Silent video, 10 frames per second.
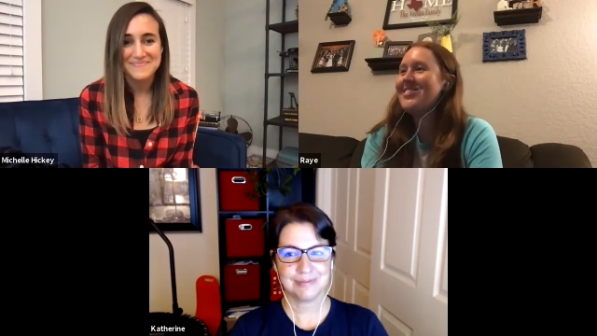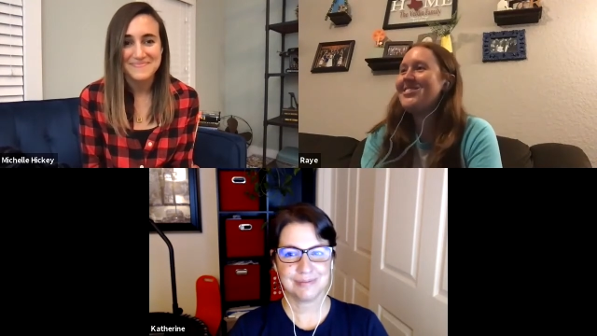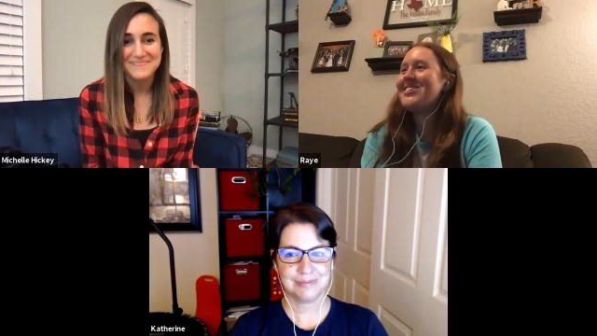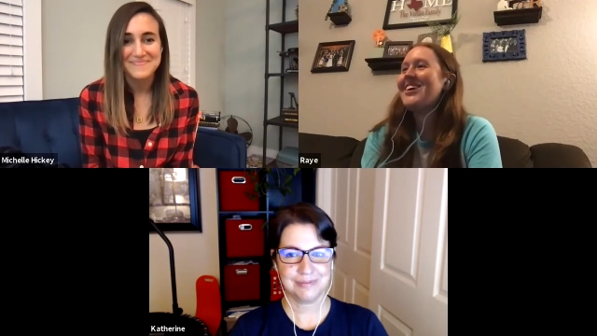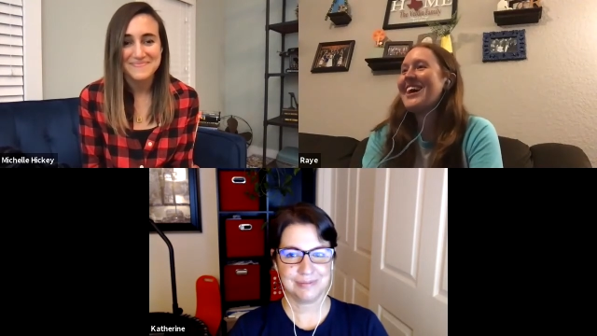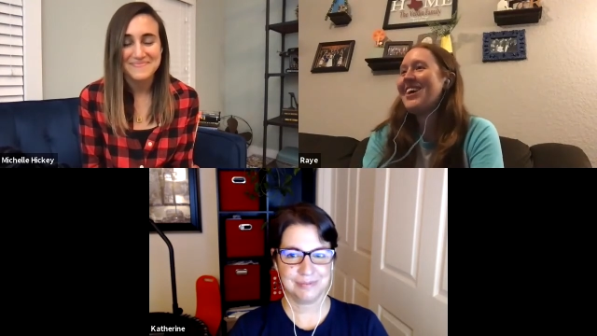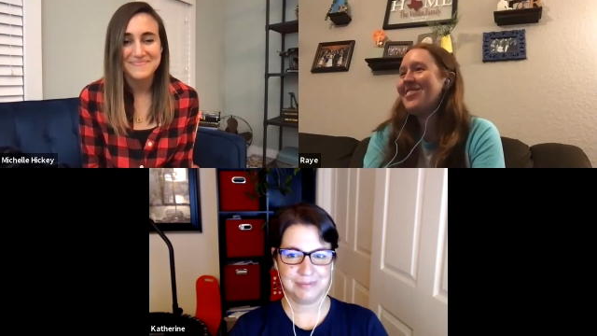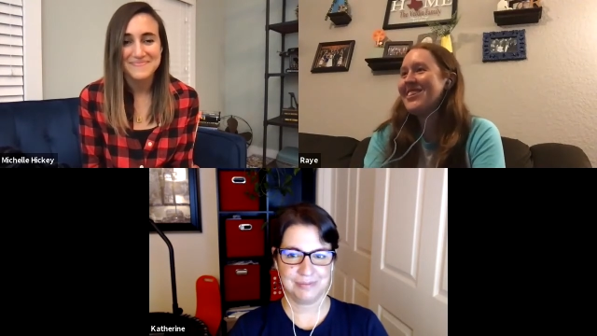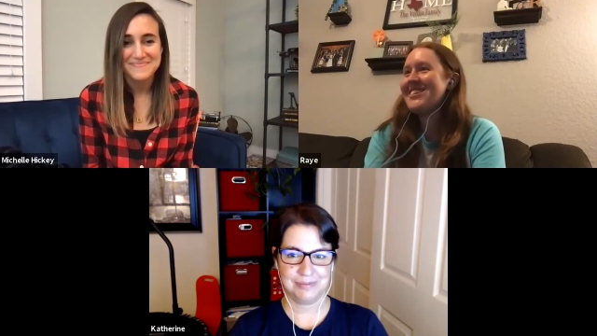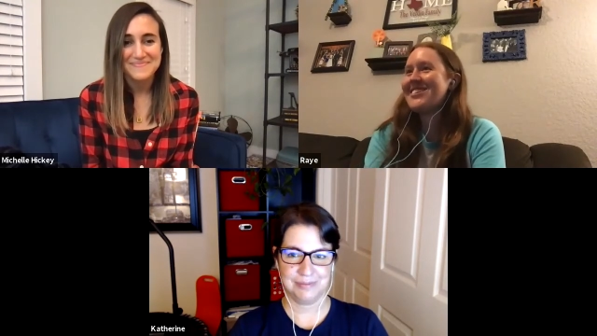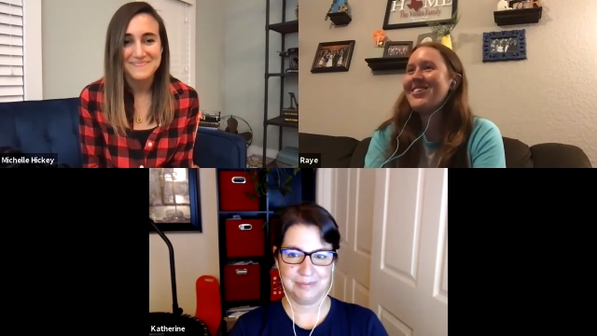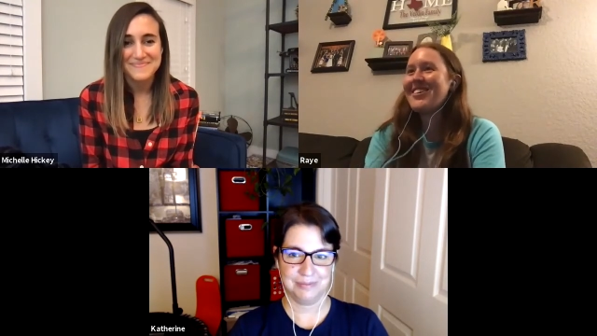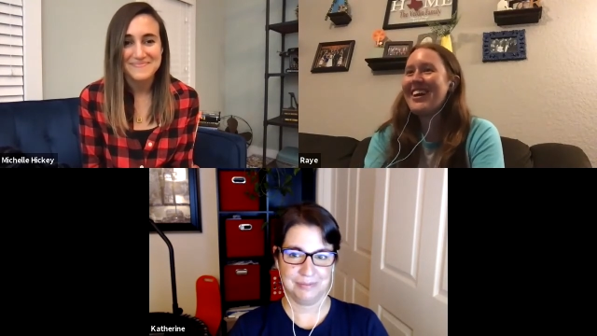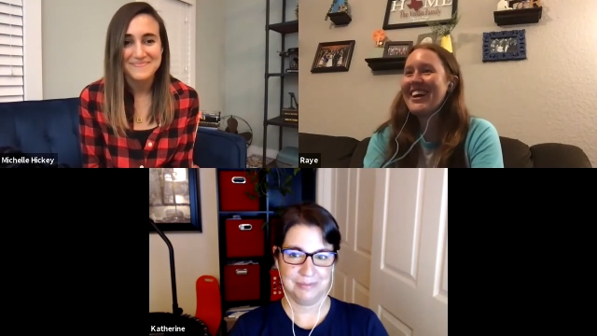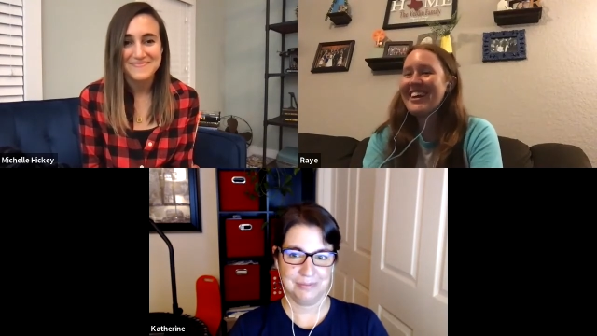Speaker 1: you start out with the
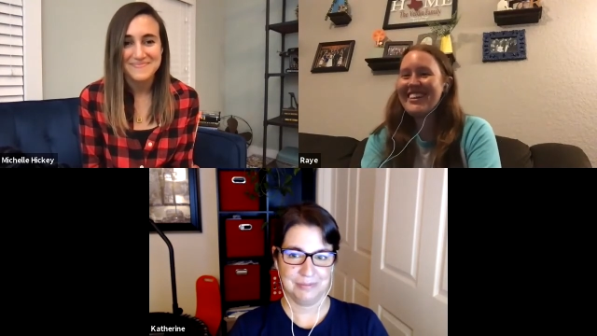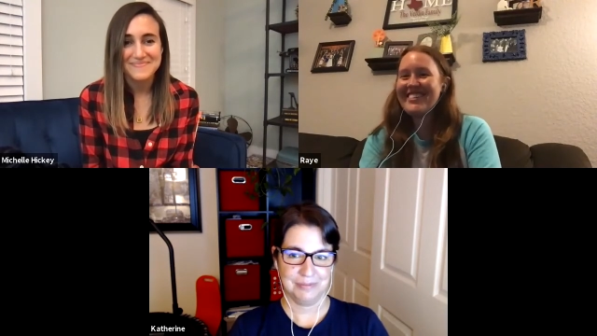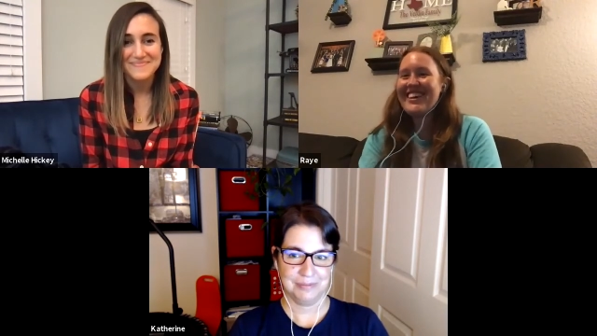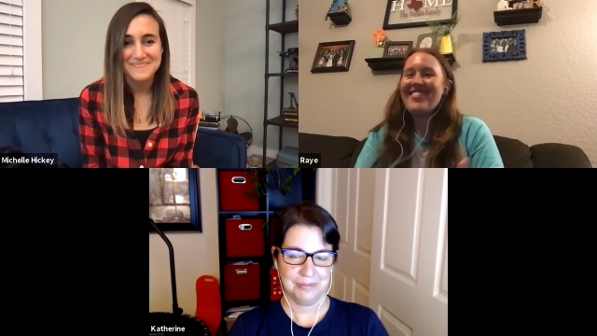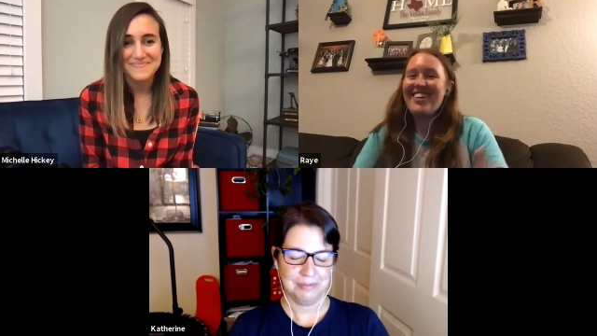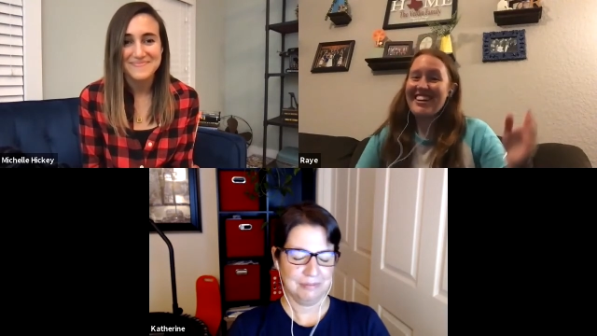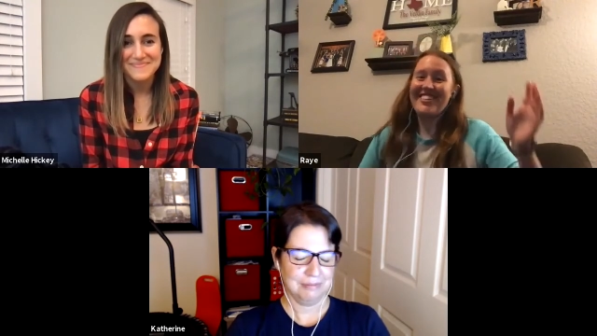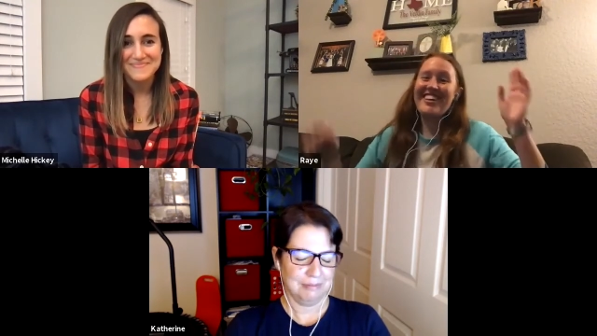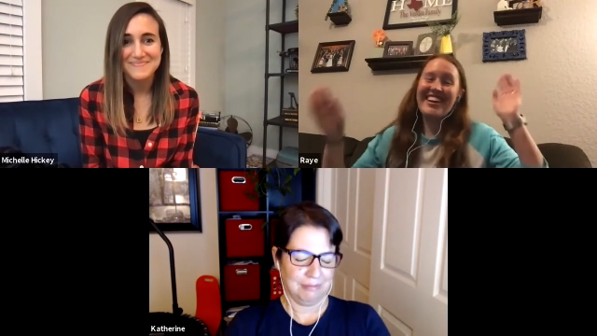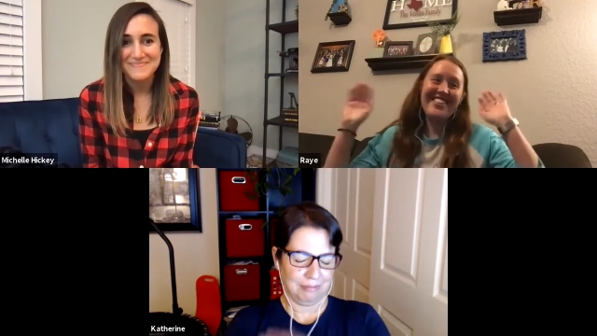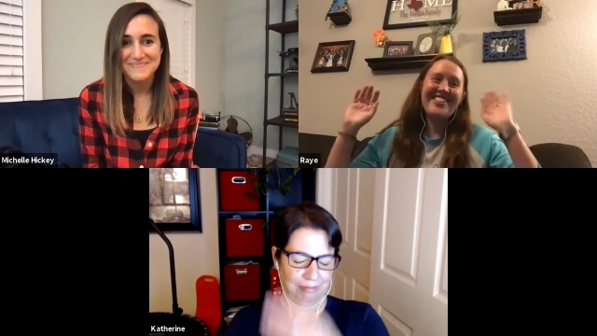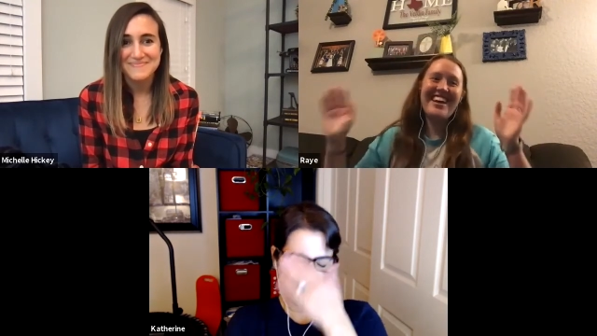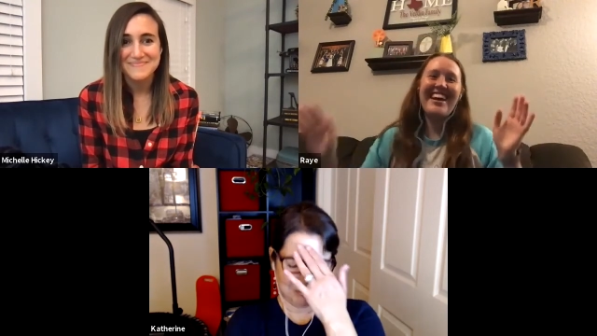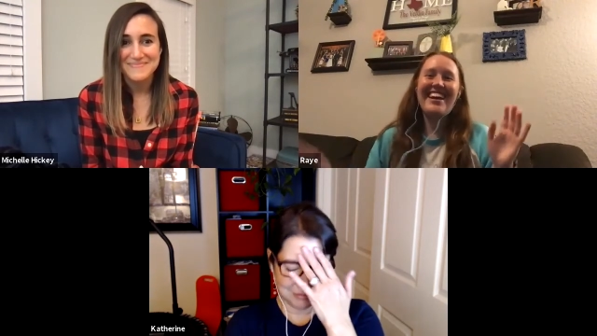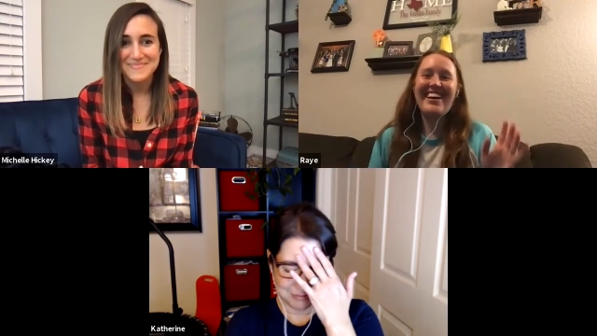skull cracking on the sidewalk and you're like,
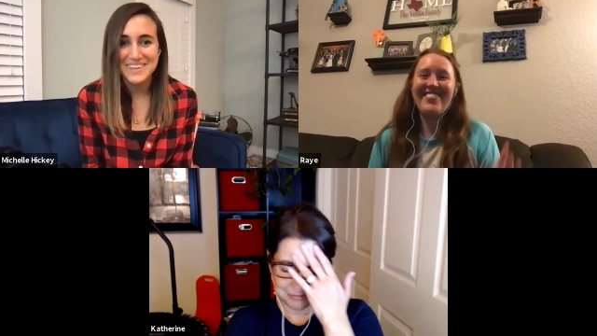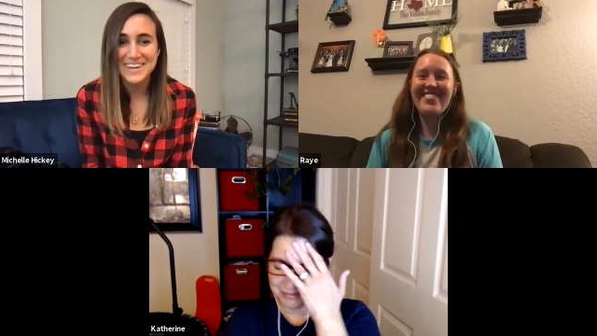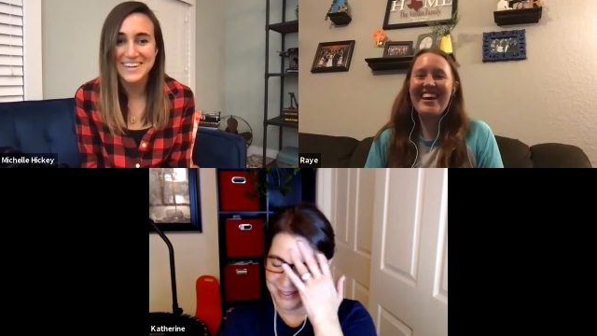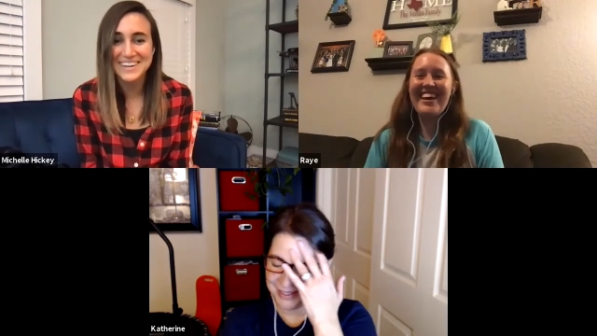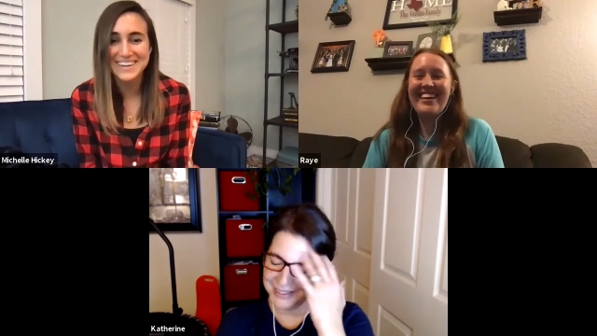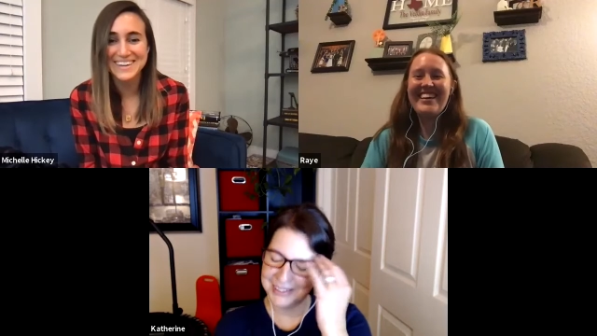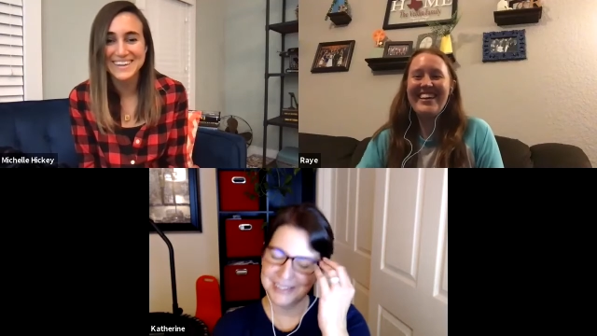okay, I'm like,